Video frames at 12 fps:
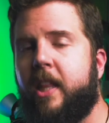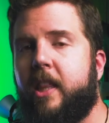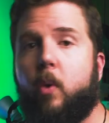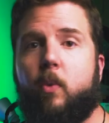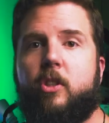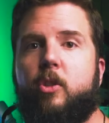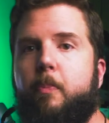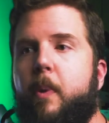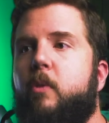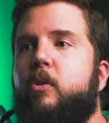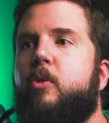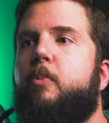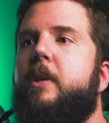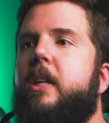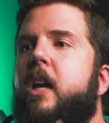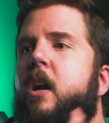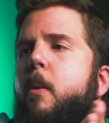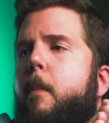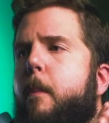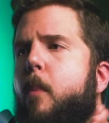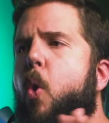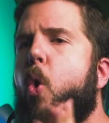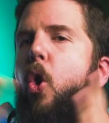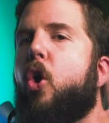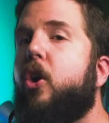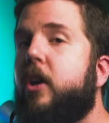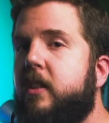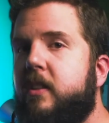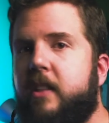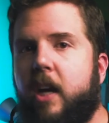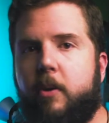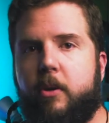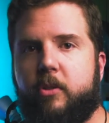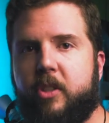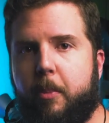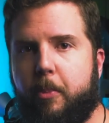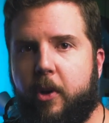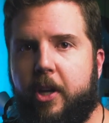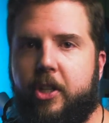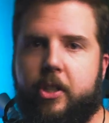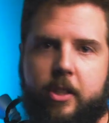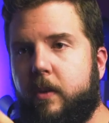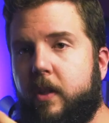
there was supposed to be more stereo separation,